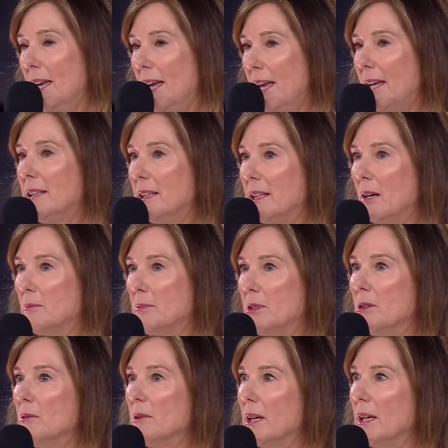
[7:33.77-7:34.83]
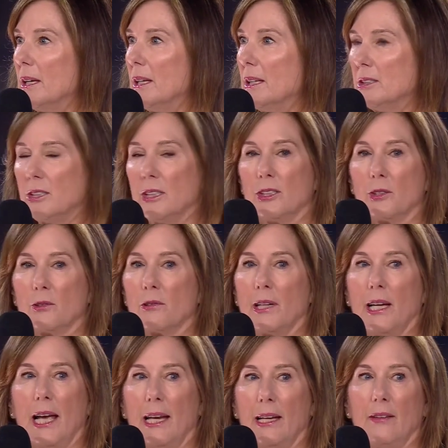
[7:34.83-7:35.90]
ended up doing is it's
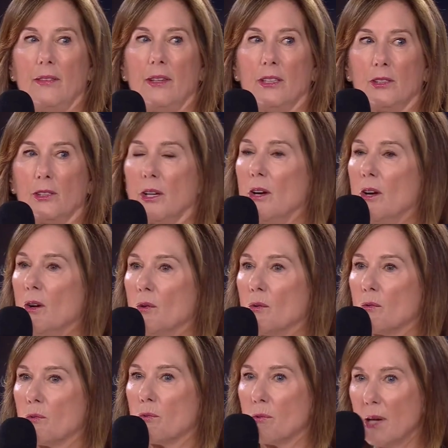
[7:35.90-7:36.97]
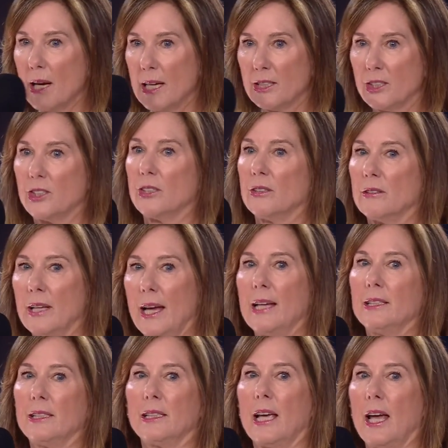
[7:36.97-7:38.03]
created this rich
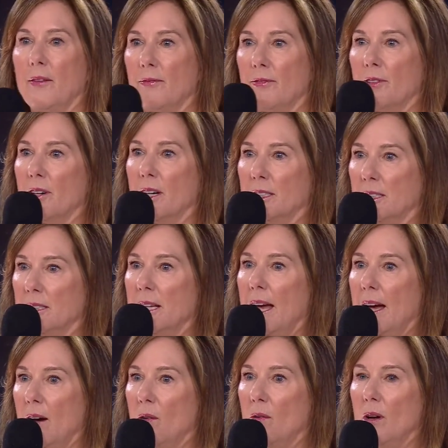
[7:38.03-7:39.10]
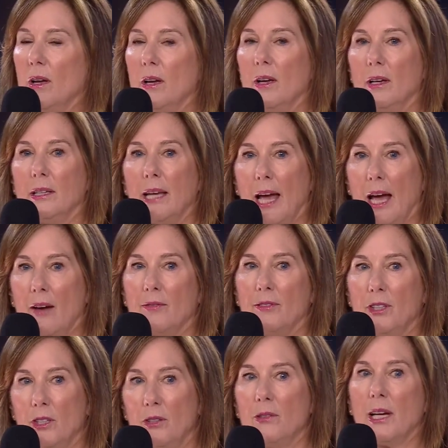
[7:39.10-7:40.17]
landscape for us now to
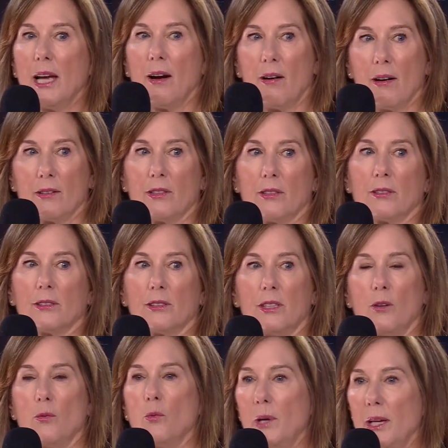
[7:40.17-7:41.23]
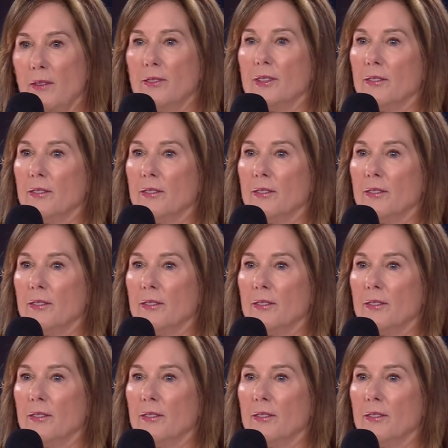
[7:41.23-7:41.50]
have new characters that we've